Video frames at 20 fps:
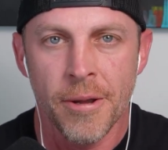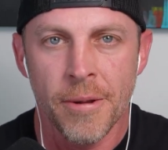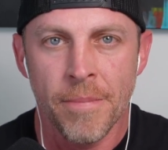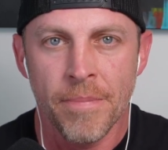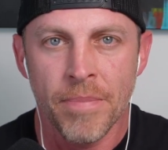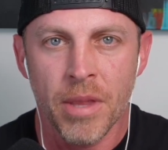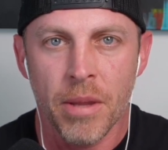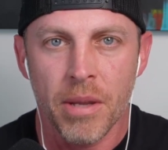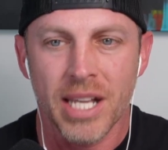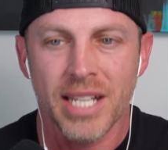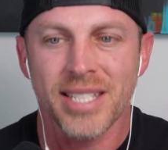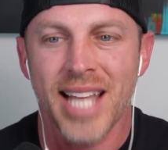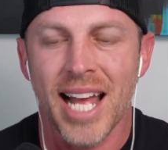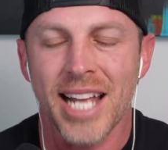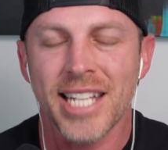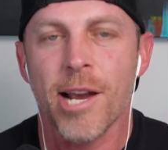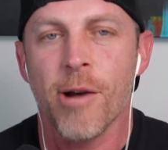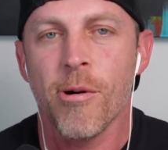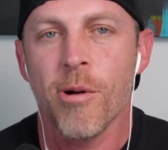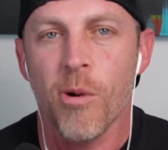because
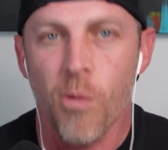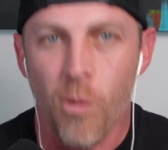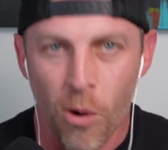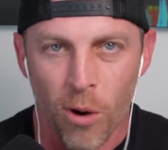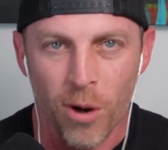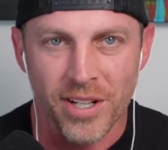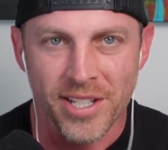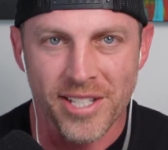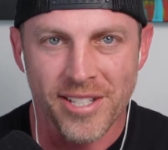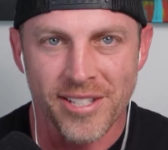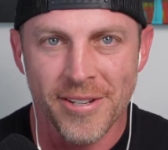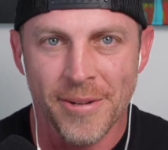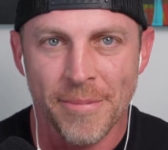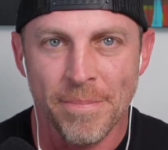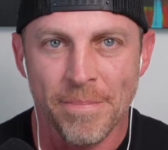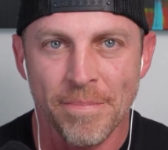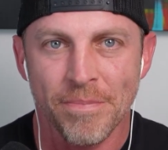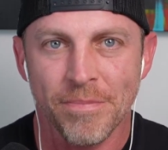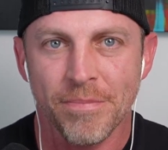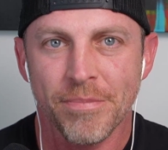that's how it works.
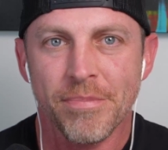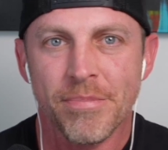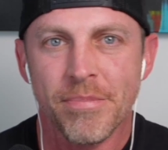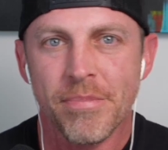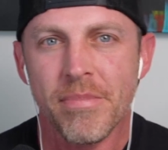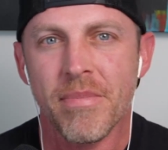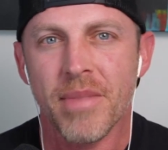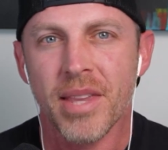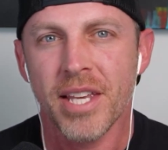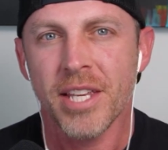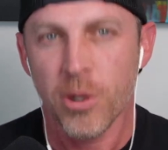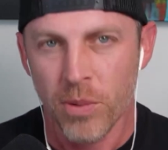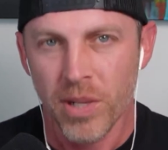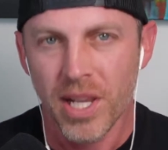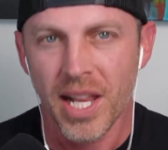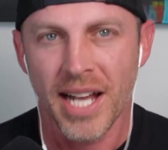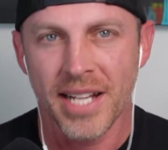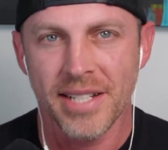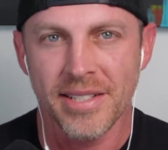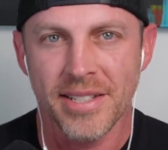You
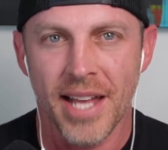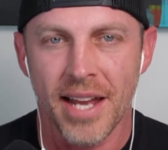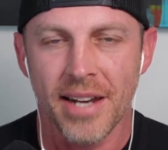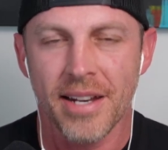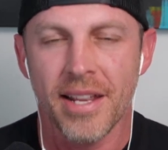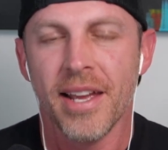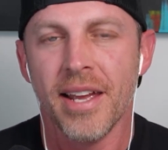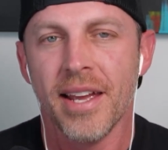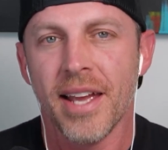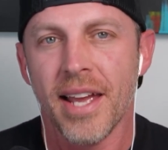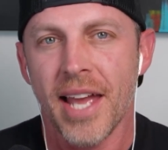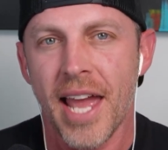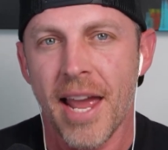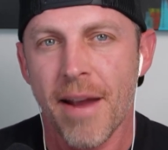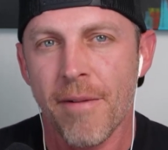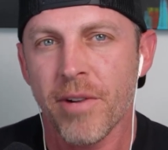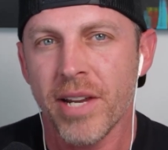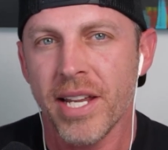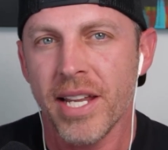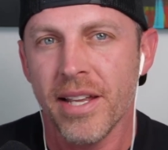realize that
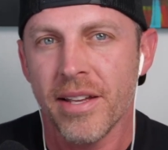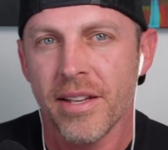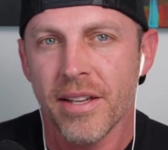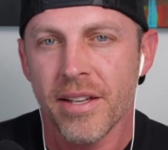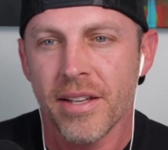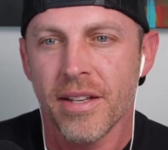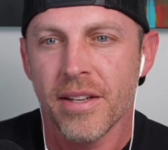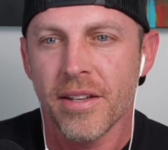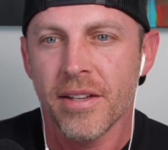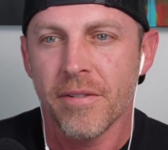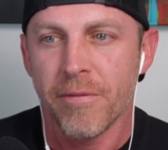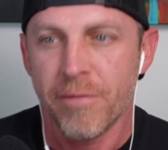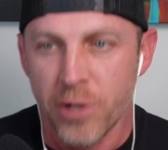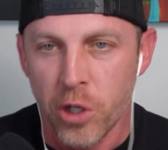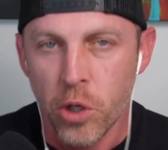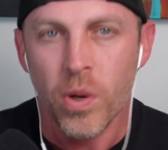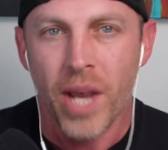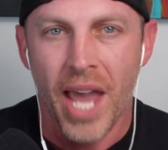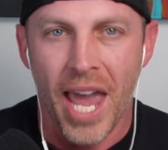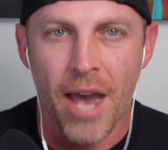every
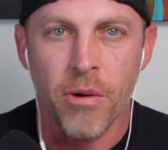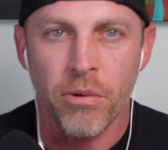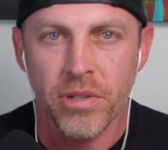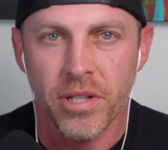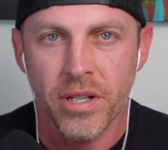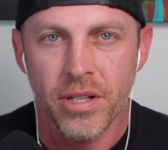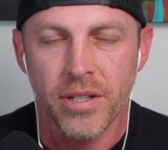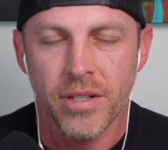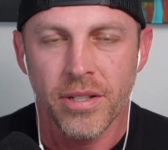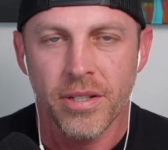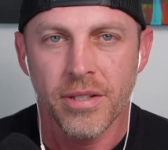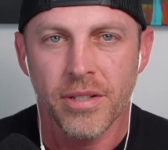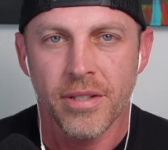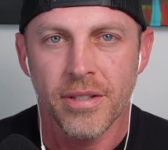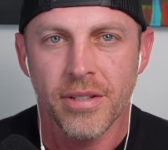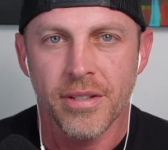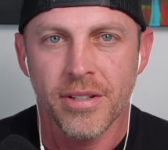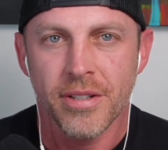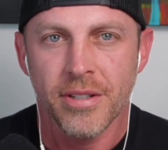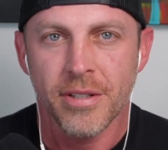view count,
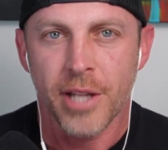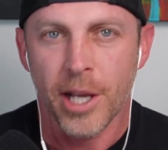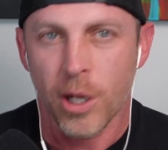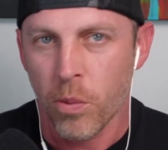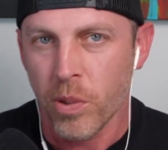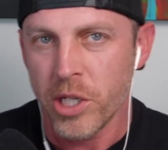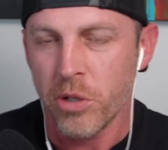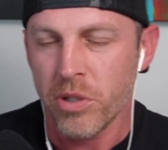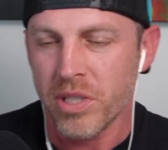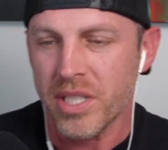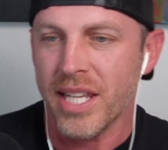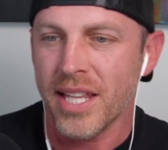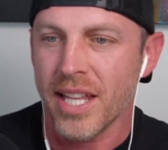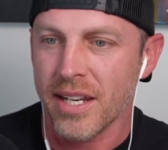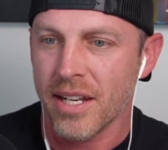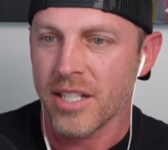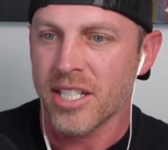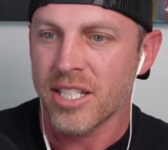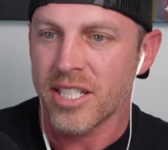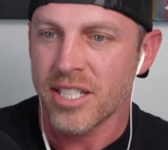like when you see
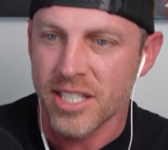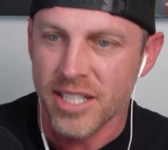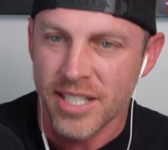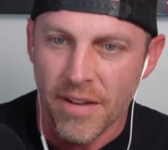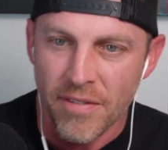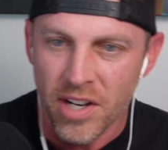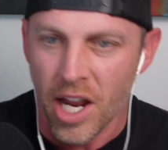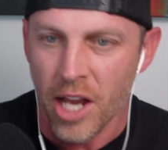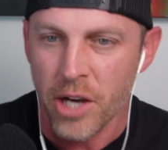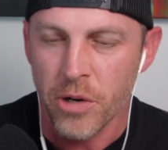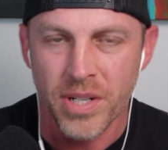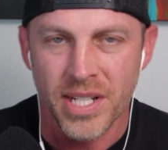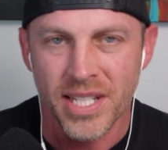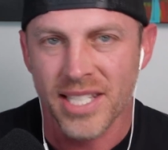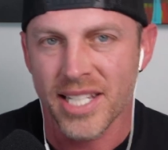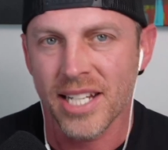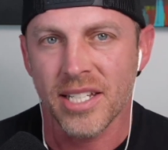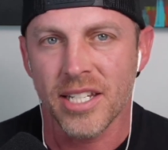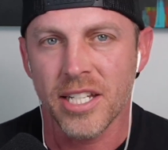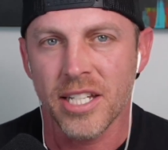that
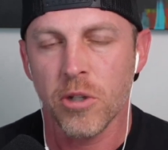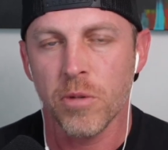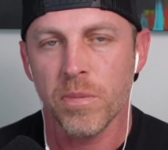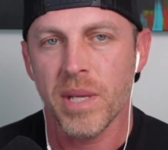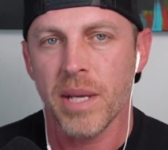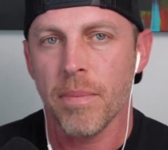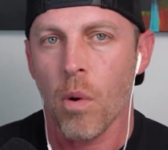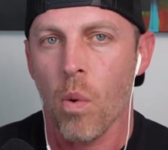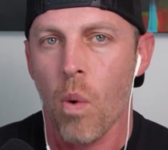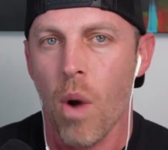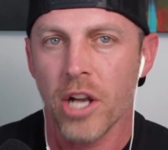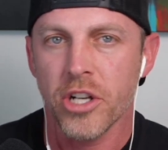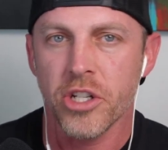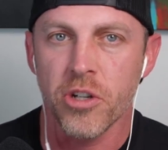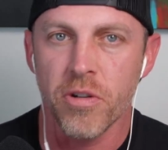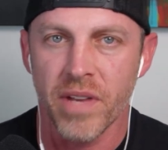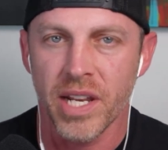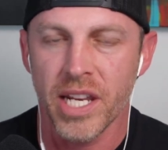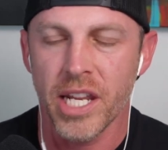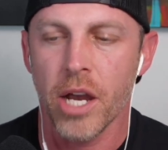762 people watched
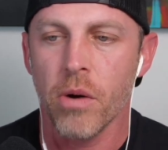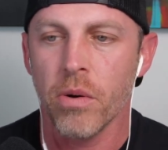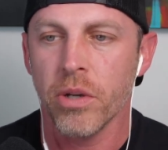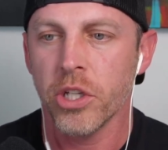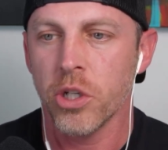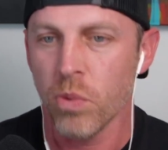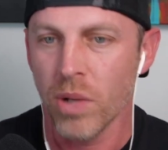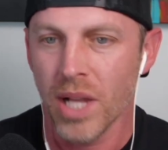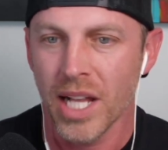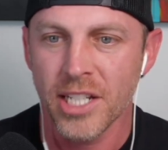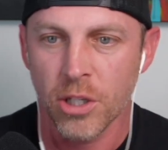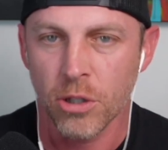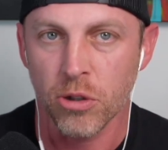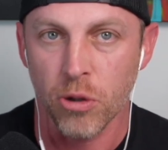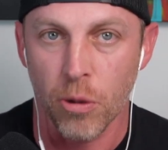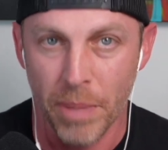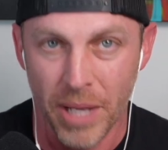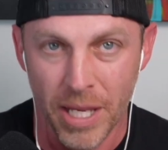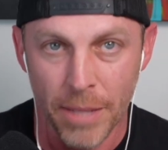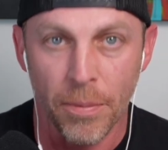your video, you realize those
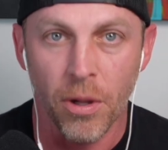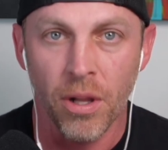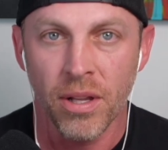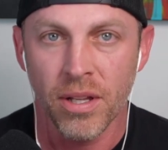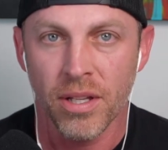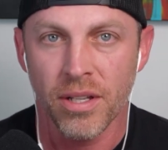are people.